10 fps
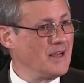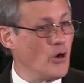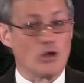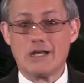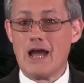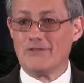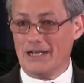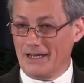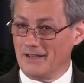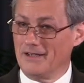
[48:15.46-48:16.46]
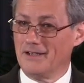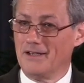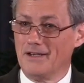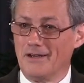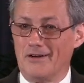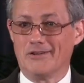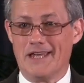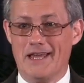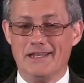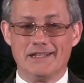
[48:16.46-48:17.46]
Or coveting.
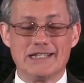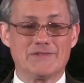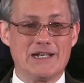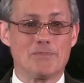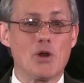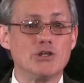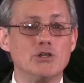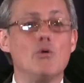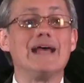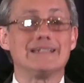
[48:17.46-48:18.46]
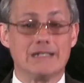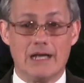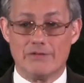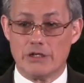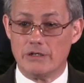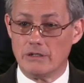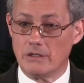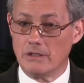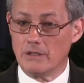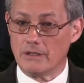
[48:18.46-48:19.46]
Okay, let's find a person who hasn't coveted.
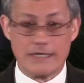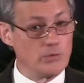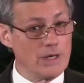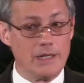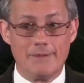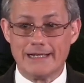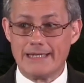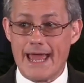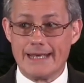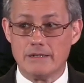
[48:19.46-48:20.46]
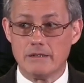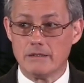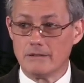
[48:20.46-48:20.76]
That's one of the big ten.